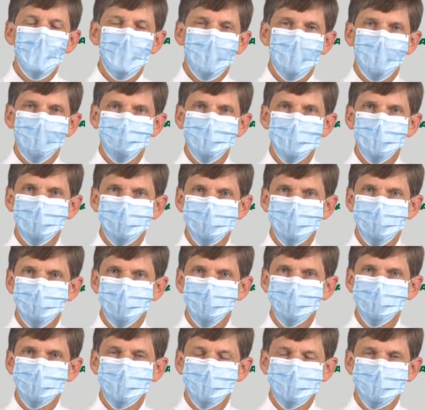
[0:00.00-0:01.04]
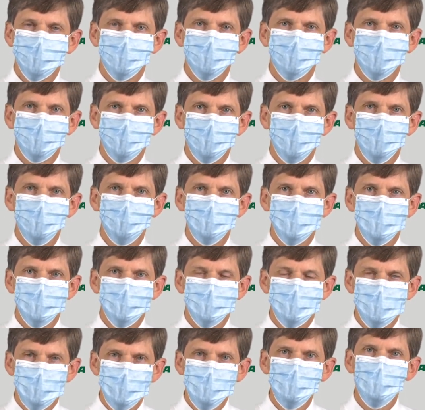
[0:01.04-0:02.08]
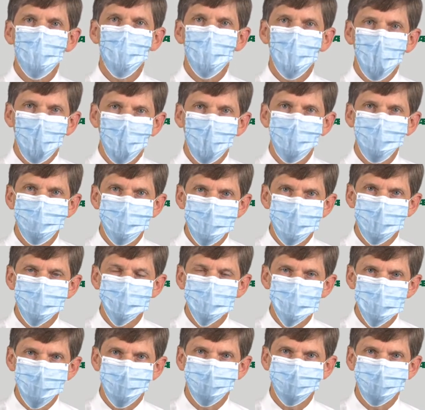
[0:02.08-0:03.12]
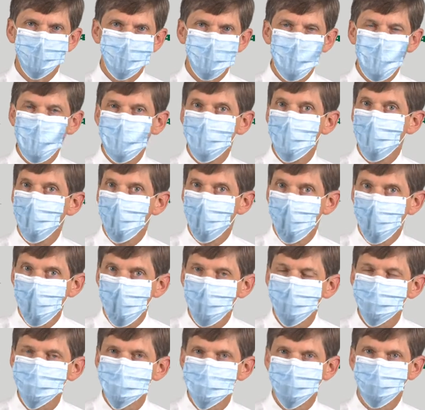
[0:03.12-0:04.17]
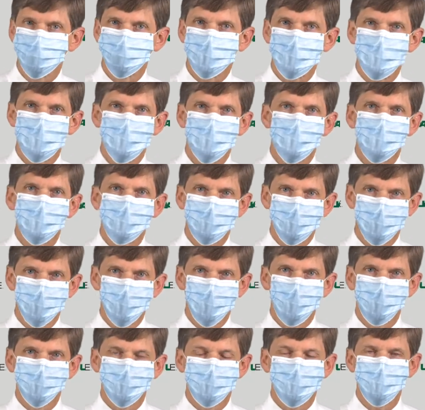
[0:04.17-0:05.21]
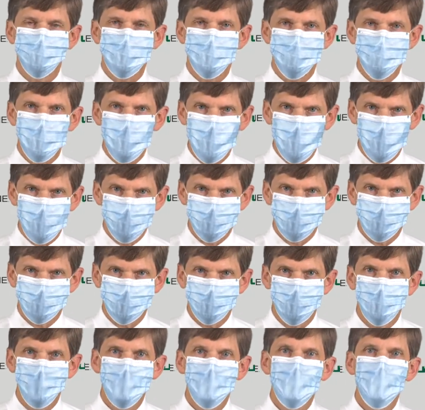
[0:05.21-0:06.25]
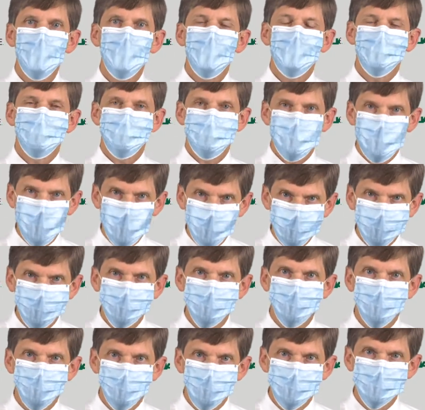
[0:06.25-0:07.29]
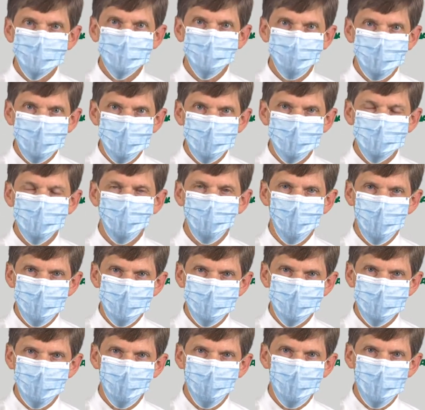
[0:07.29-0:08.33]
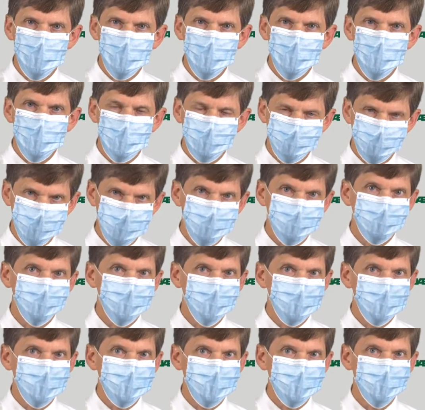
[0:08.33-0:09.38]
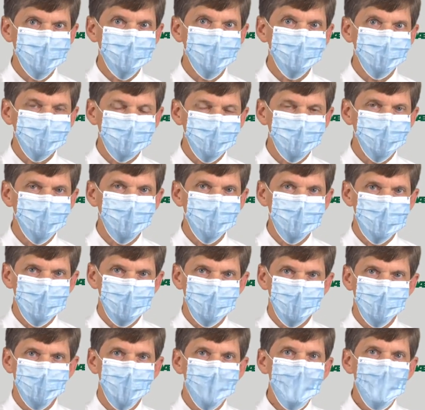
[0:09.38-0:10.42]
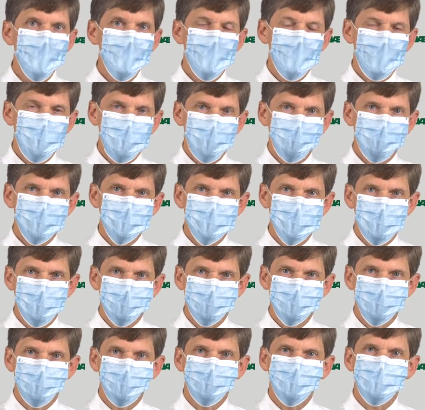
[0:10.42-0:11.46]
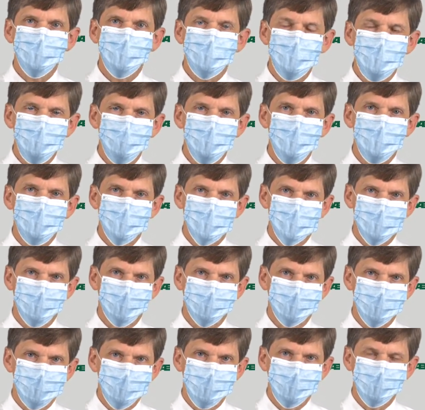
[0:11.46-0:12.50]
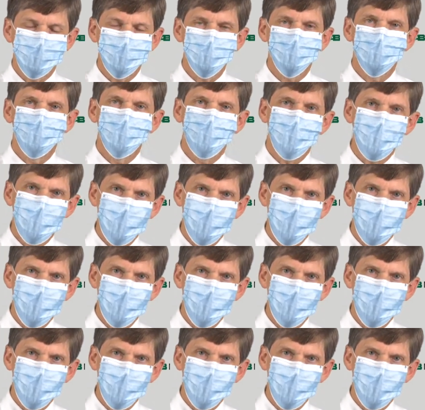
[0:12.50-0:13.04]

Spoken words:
of those school systems know that they want their children and all children in the school to be masked. That is going to be the way that we, at least to begin the school year, have a chance of keeping children in school.